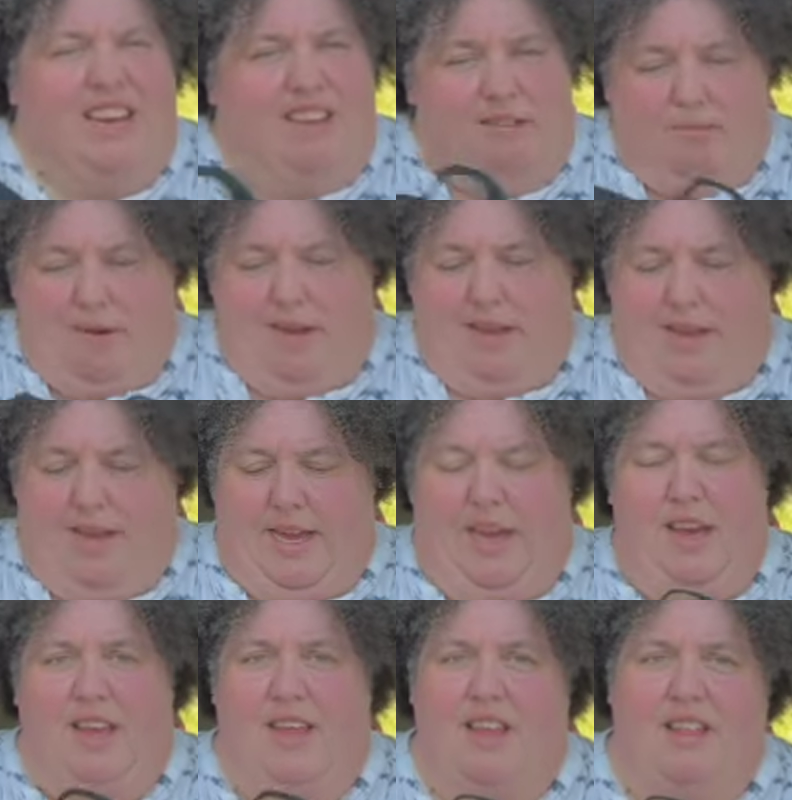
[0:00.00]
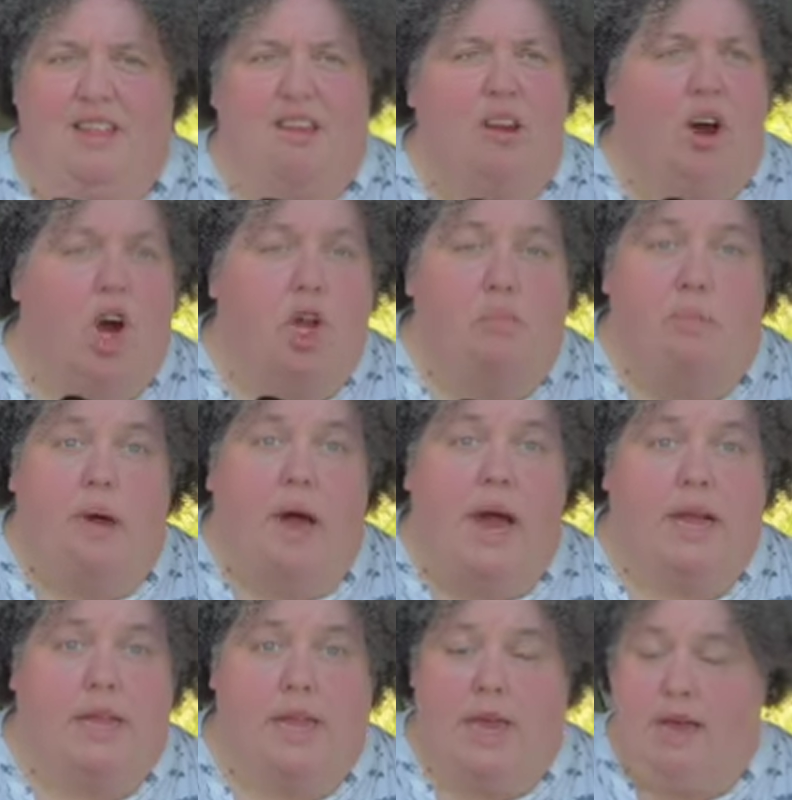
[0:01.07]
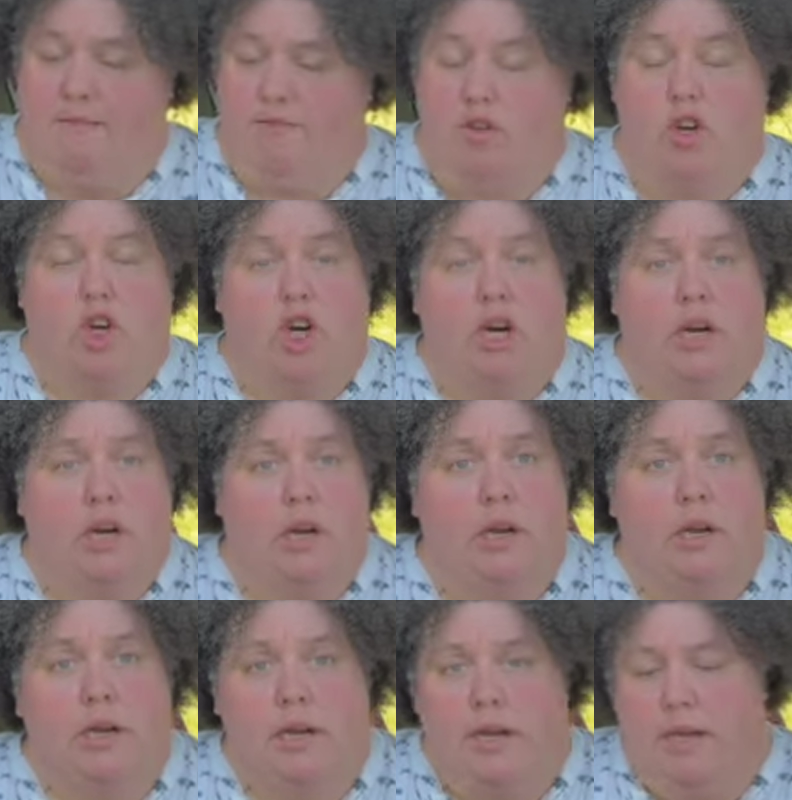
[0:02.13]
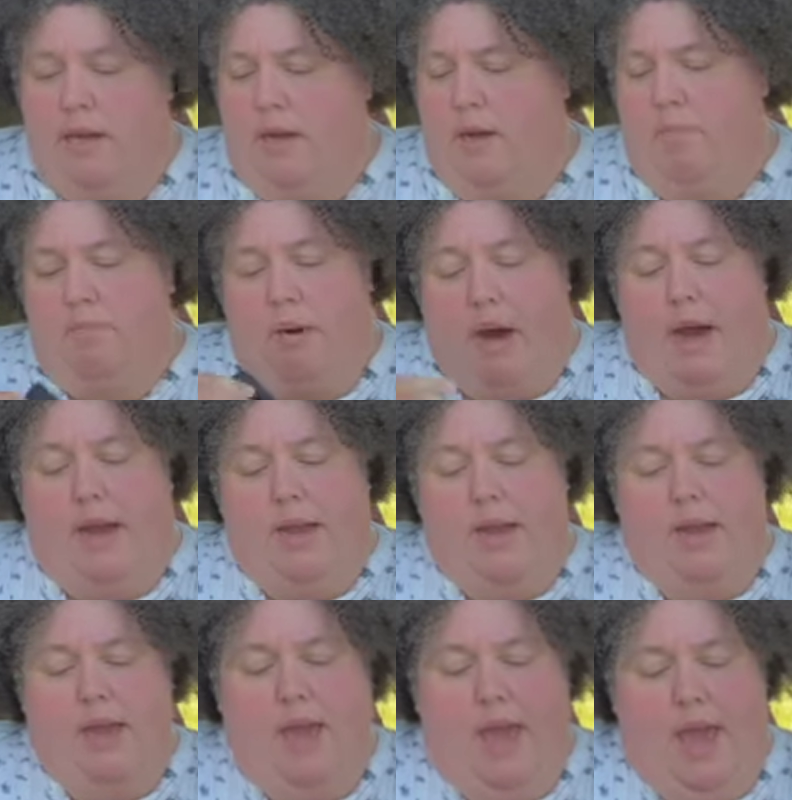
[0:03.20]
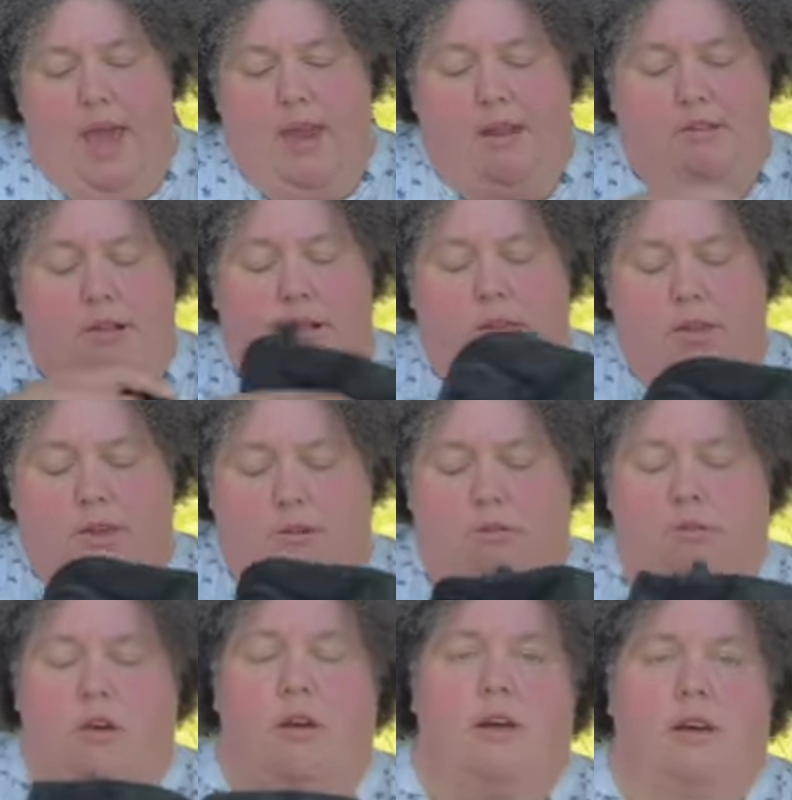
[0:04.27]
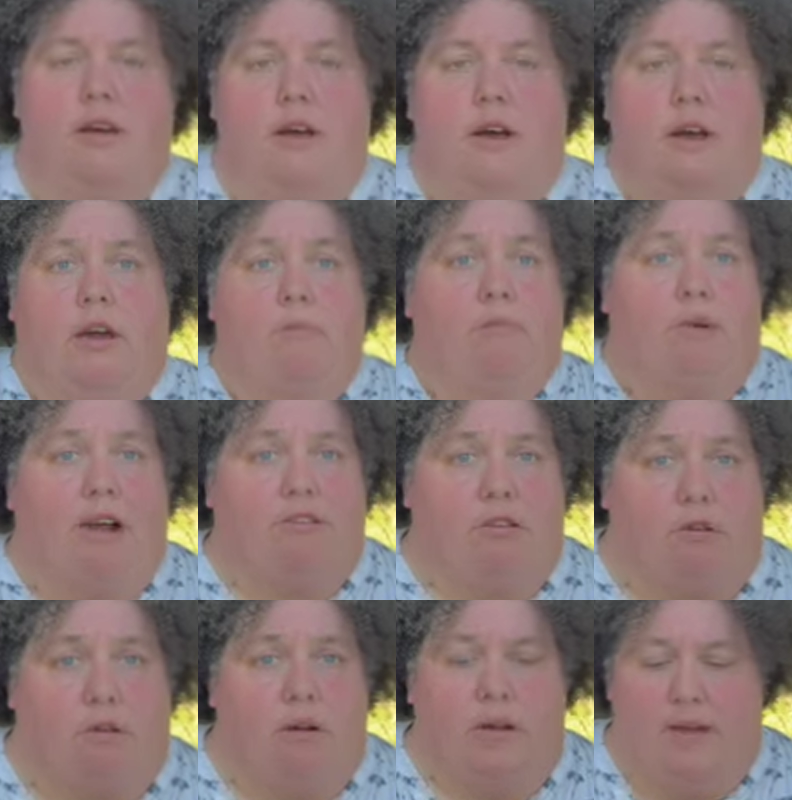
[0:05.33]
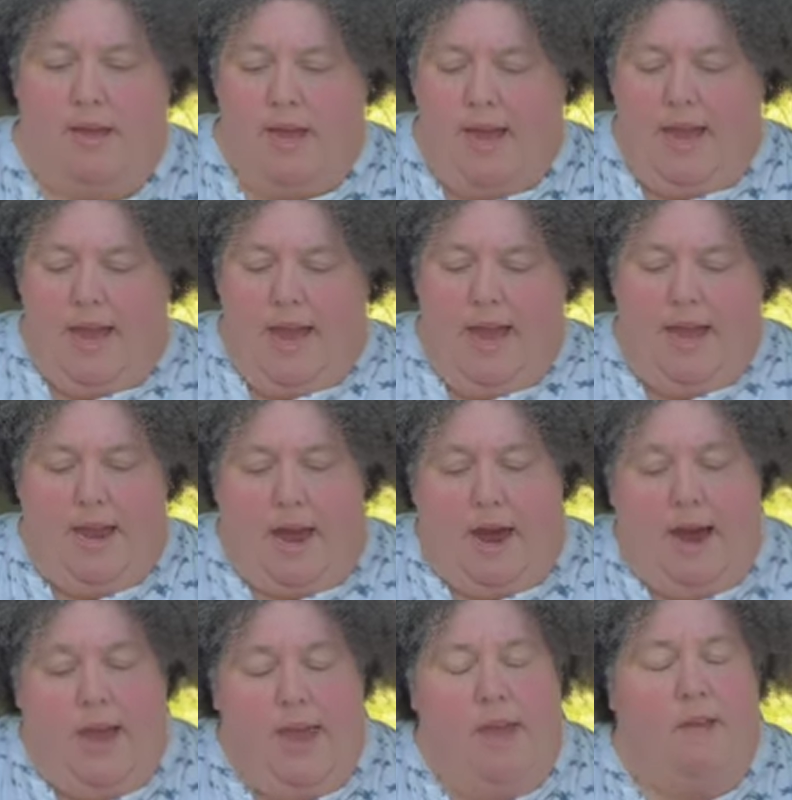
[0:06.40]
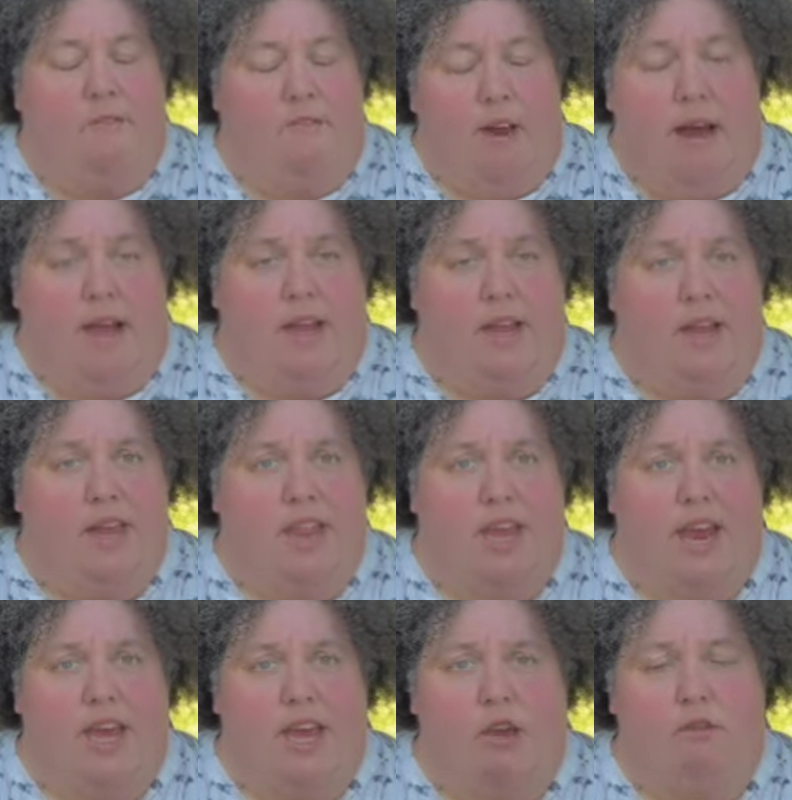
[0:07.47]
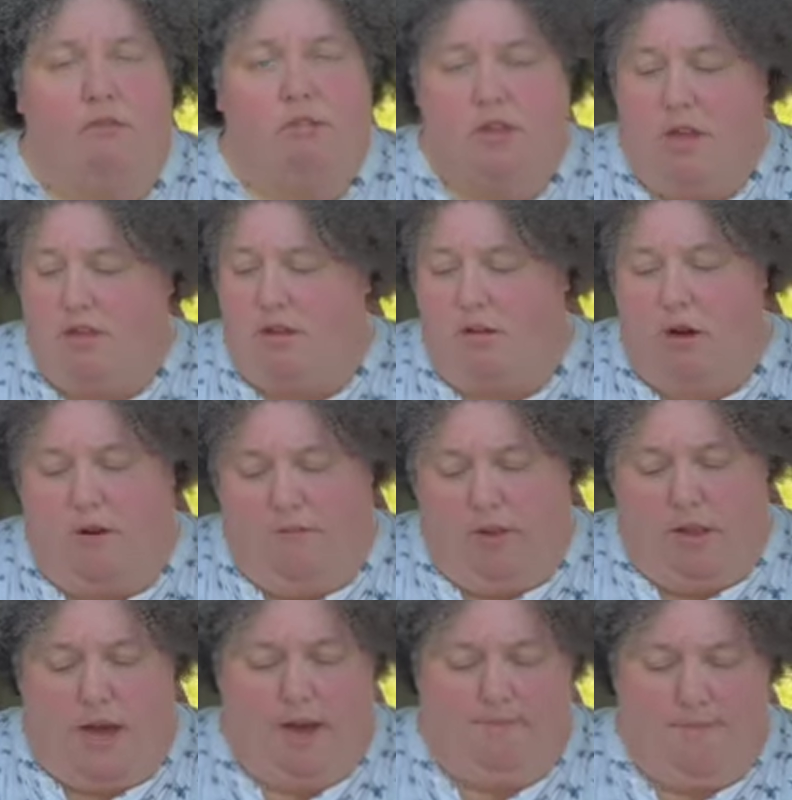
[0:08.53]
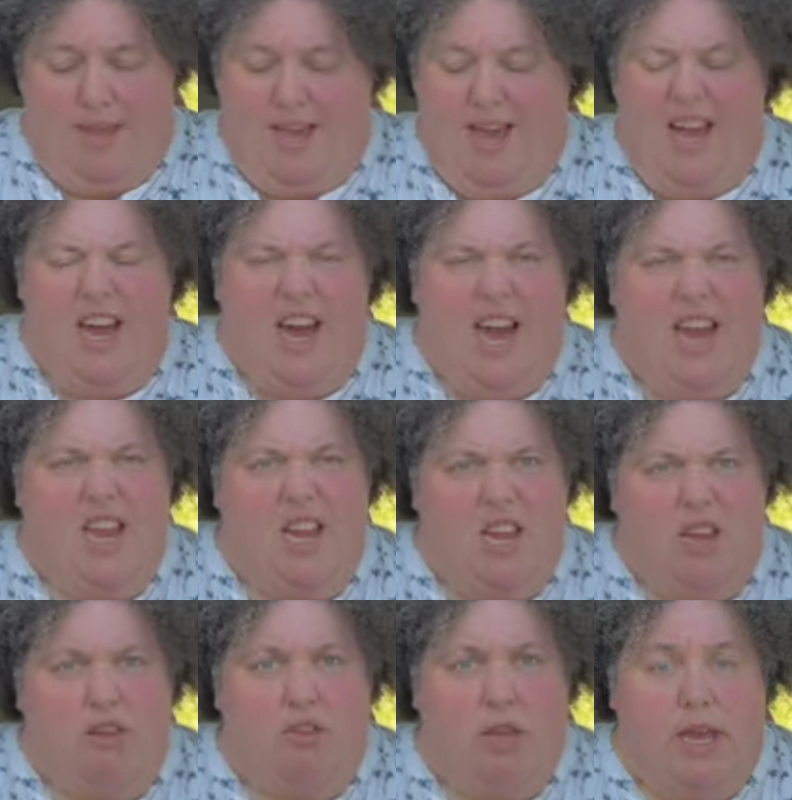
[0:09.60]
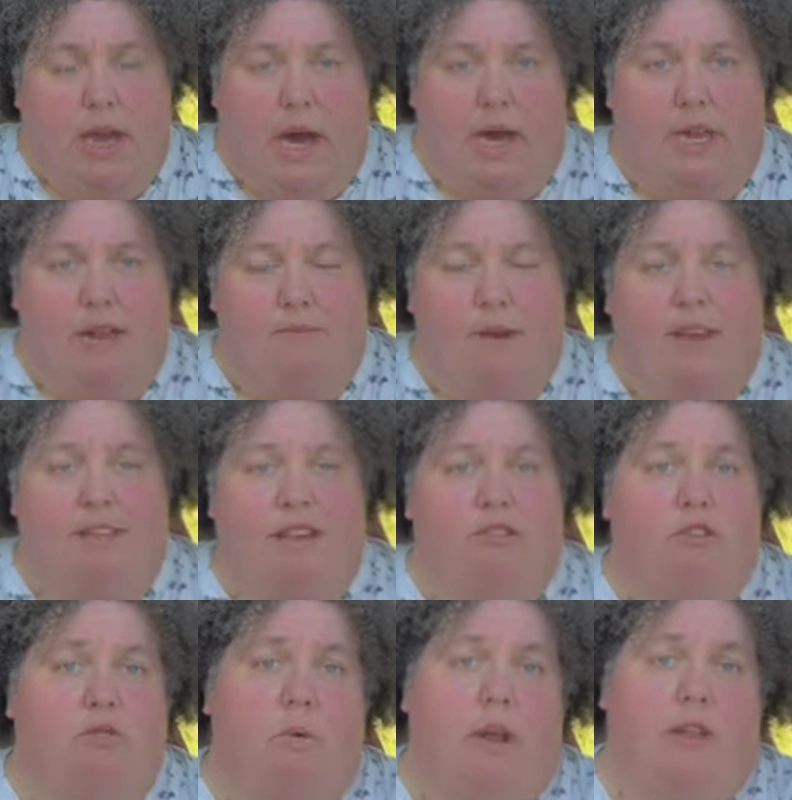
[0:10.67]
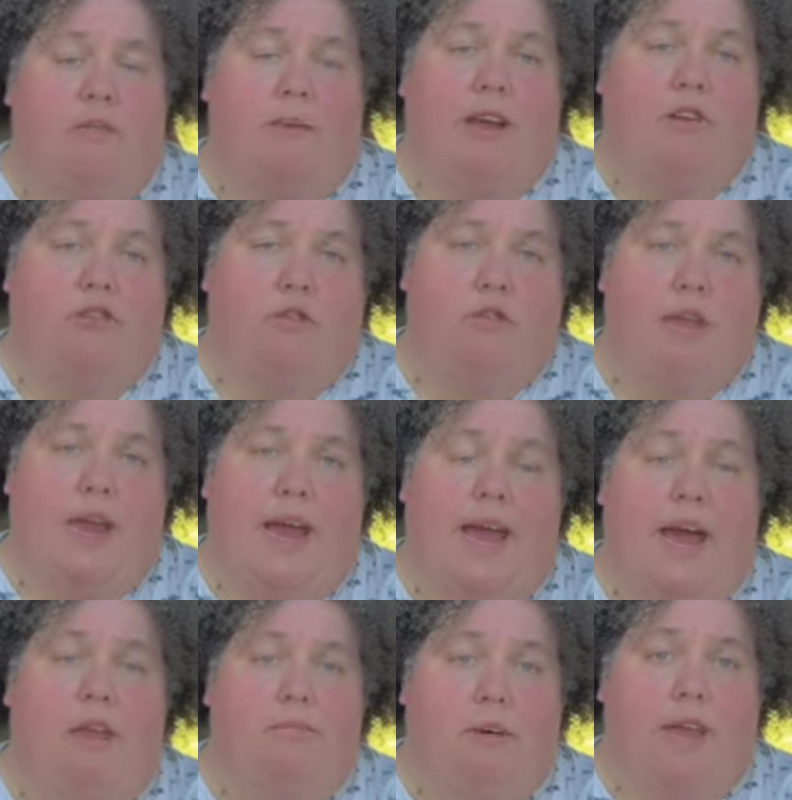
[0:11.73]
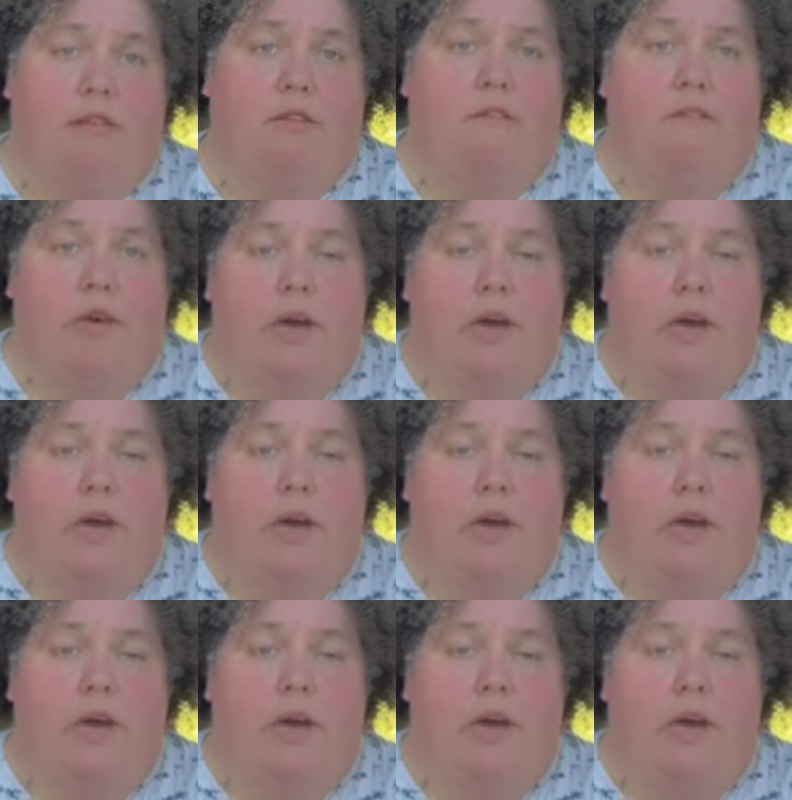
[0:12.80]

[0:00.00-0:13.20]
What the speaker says: Probably like, that's an odd bag to have in your car, but it is a little compressor. And I find that I use this an awful lot. I had initially gotten it because I just wanted to make sure that I had a means of